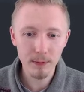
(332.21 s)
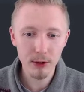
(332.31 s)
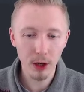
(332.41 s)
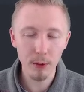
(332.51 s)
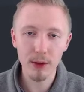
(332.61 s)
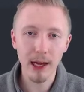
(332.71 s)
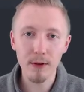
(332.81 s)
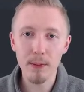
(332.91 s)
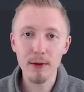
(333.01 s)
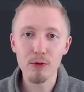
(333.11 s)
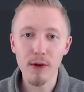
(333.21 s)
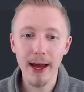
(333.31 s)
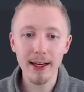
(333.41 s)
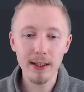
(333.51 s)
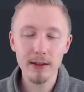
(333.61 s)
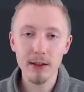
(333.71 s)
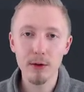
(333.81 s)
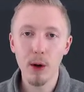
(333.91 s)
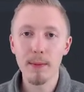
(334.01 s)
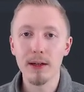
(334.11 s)
So it will never be read.
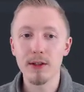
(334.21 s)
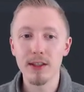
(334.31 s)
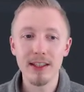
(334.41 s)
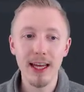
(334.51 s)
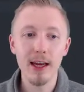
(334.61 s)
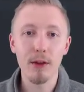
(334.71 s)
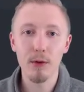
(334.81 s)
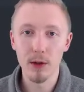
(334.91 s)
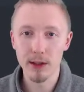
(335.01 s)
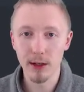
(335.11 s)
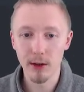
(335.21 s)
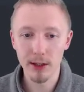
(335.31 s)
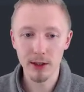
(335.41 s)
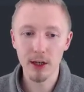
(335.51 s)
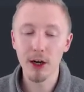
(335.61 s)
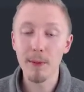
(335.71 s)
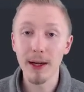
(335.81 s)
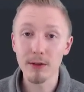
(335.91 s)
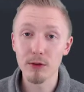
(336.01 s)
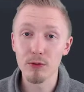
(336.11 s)
You won't be able to see it through the serializer. You'll only be
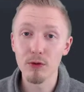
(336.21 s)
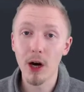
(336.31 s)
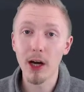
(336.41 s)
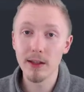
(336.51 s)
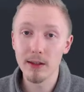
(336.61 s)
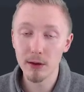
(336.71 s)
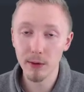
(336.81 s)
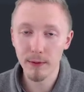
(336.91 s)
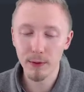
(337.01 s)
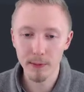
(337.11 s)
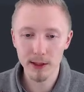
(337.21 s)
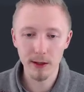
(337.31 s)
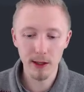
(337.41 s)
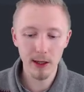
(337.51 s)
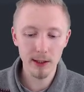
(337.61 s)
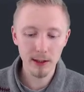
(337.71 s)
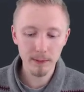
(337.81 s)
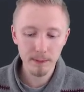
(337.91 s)
able to write to it from the serializer.